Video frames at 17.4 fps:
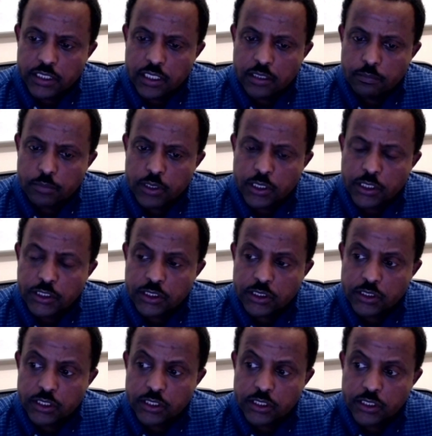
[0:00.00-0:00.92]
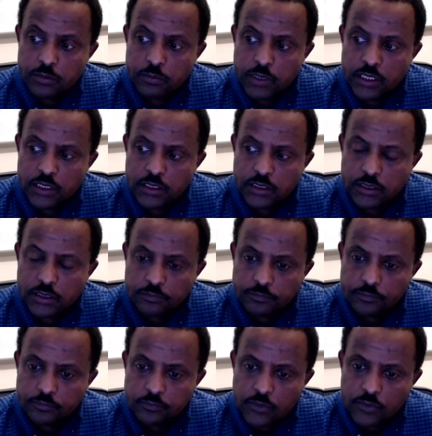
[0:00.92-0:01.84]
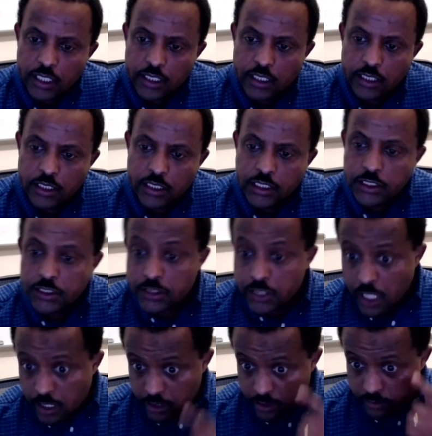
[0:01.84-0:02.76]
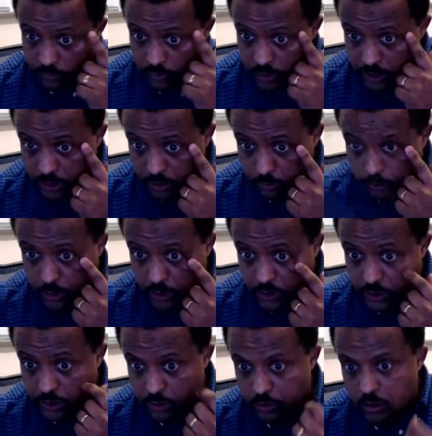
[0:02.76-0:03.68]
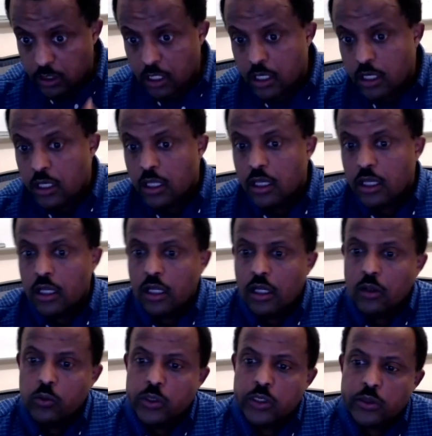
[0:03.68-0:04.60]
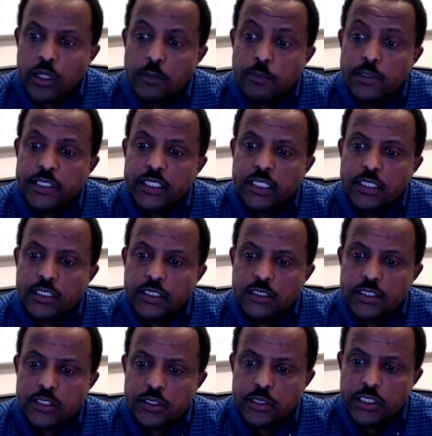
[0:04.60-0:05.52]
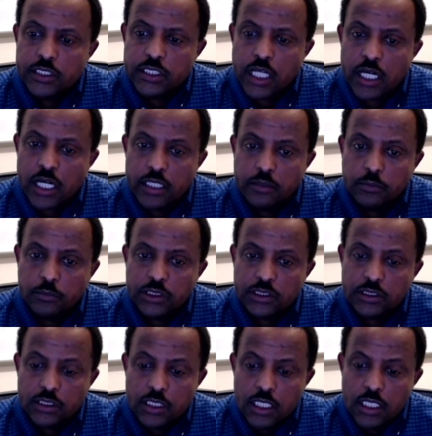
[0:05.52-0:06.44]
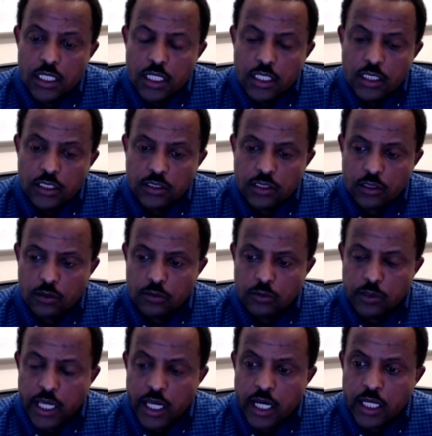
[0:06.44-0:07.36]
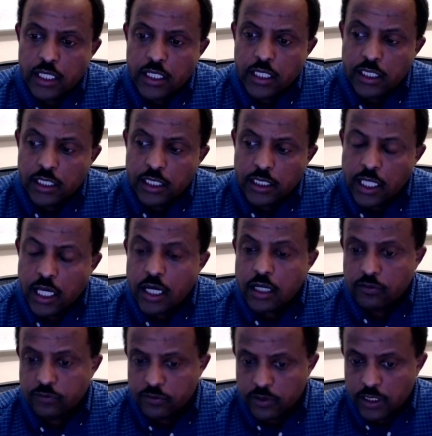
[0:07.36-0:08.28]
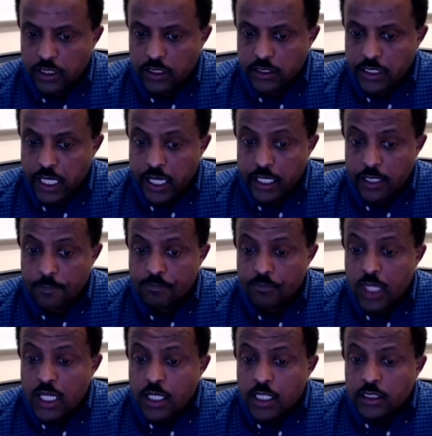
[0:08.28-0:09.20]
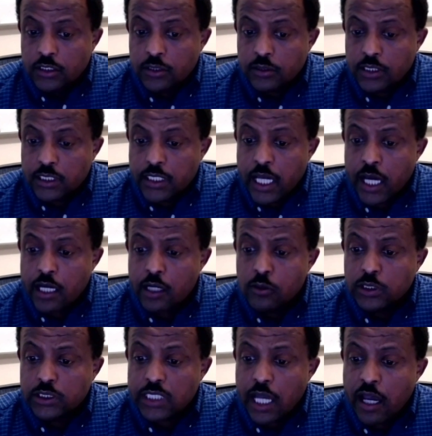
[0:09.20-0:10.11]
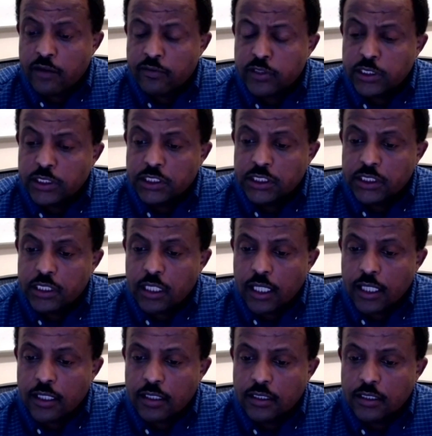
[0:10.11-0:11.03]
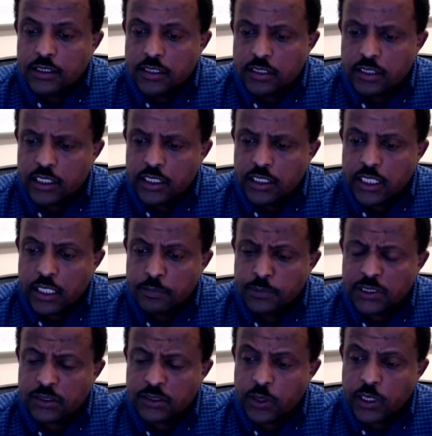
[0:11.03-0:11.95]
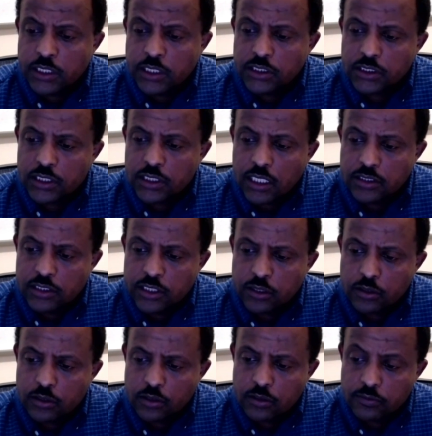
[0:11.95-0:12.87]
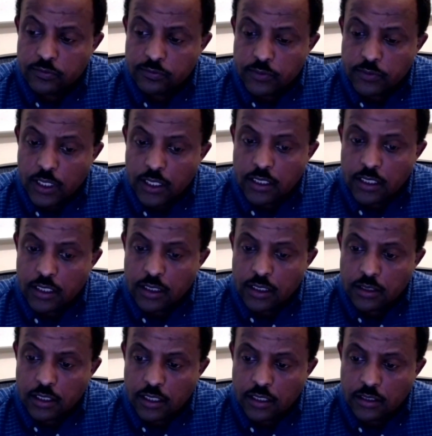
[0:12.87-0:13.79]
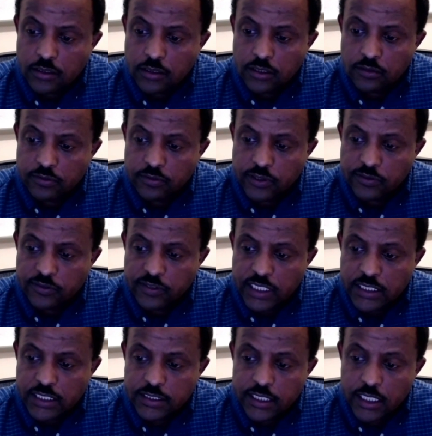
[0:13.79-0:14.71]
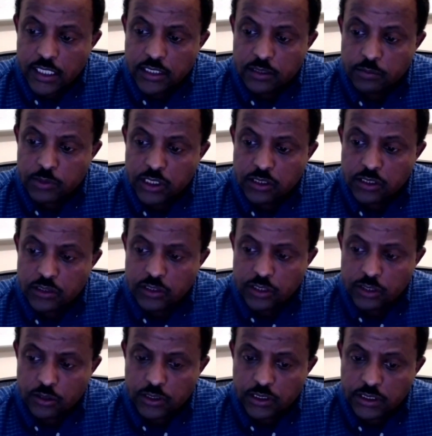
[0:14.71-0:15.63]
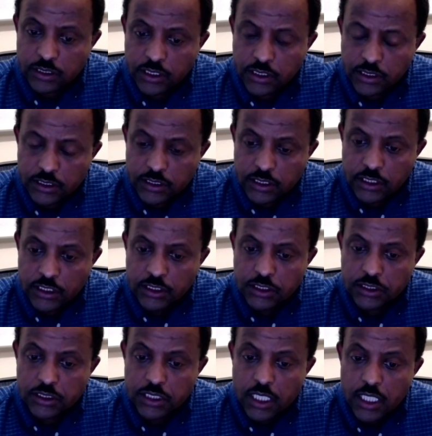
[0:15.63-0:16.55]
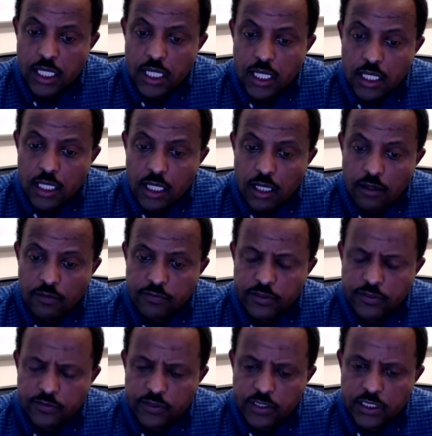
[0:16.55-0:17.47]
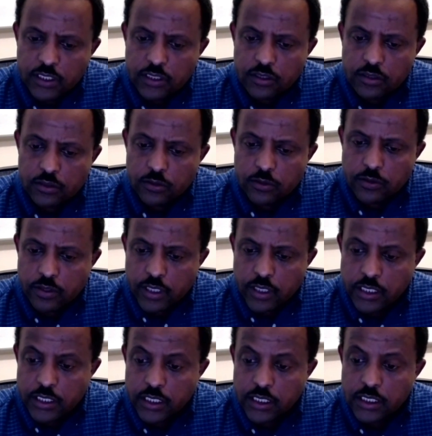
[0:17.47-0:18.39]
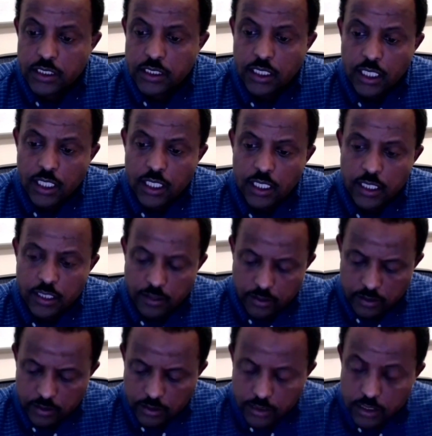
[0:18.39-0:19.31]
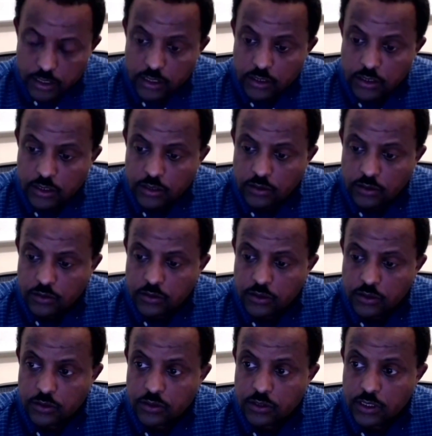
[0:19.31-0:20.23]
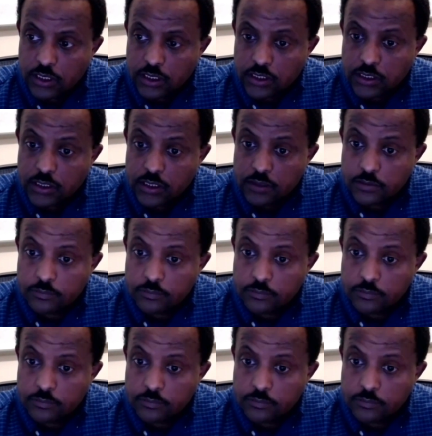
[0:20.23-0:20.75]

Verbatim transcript: uh, pressure treatments, and each tire inflation pressure Uh, we replicated three times. So we had a lot of uh, data. So the data was averaged on three depth ranges, uh, zero to, uh, uh, to fifteen centimeters, zero to six inch, uh, fifteen to thirty, and thirty to, to sixty.